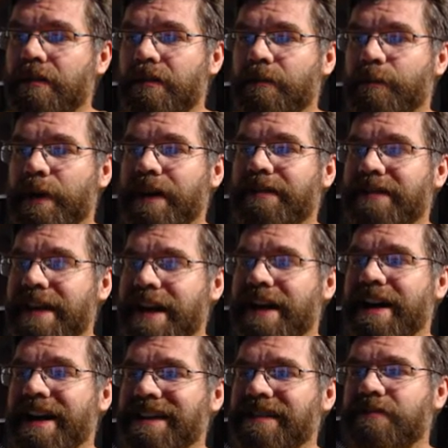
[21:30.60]
But yeah,
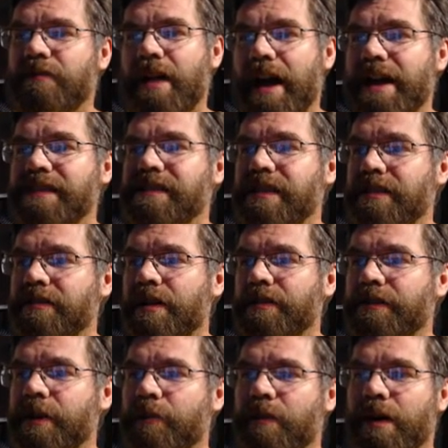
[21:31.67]
I see
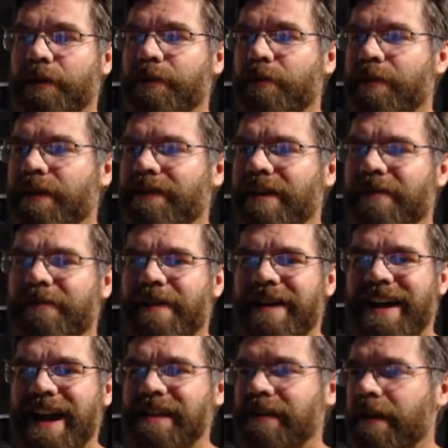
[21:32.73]
Deontay Wilder winning that fight.
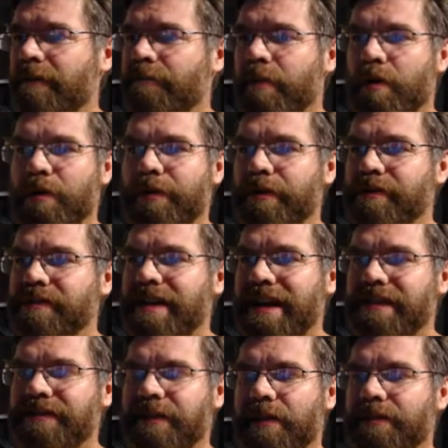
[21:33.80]
I love both those
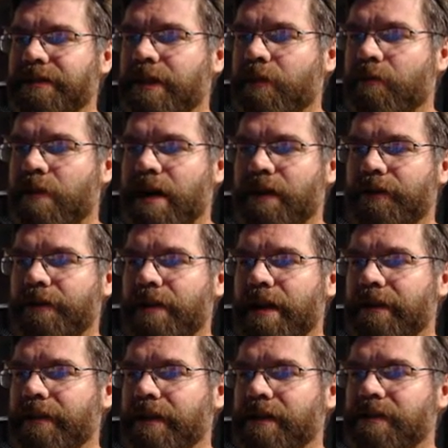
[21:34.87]
guys. Deontay Wilder, I
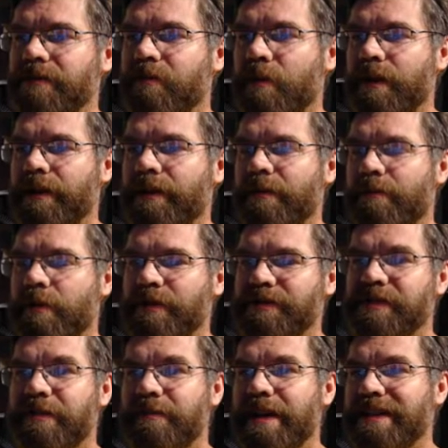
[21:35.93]
think, is one of the
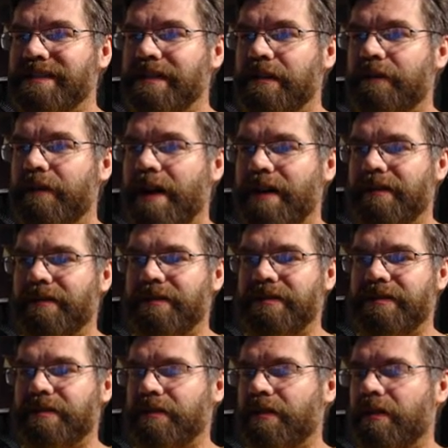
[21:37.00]
most amazing
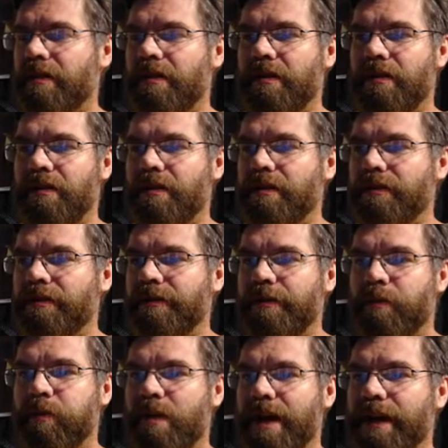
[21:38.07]
fighters on the
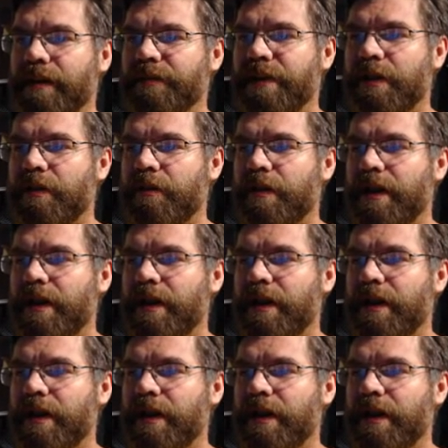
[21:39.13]
planet, though.